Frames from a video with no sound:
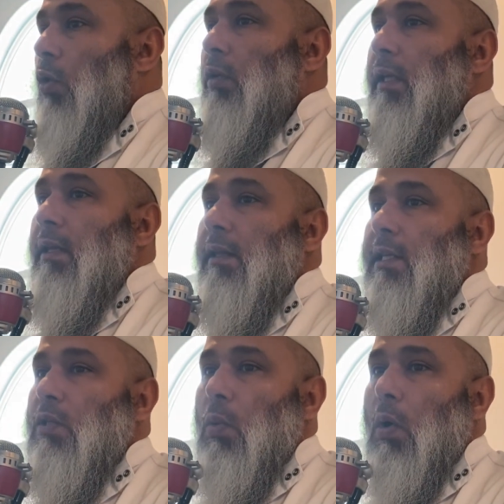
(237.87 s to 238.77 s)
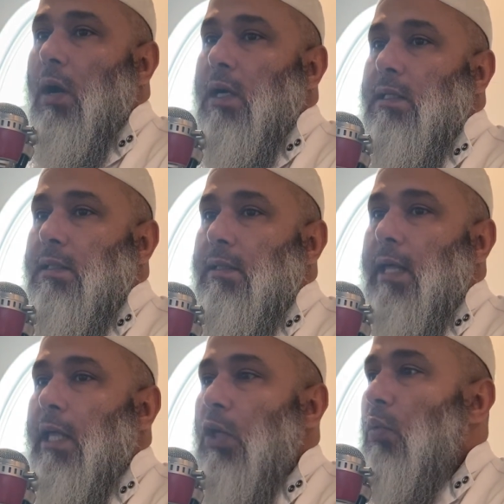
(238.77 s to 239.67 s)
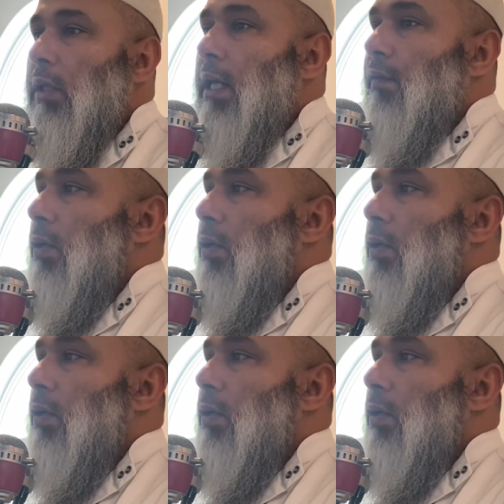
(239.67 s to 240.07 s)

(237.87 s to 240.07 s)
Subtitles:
only these words that you will never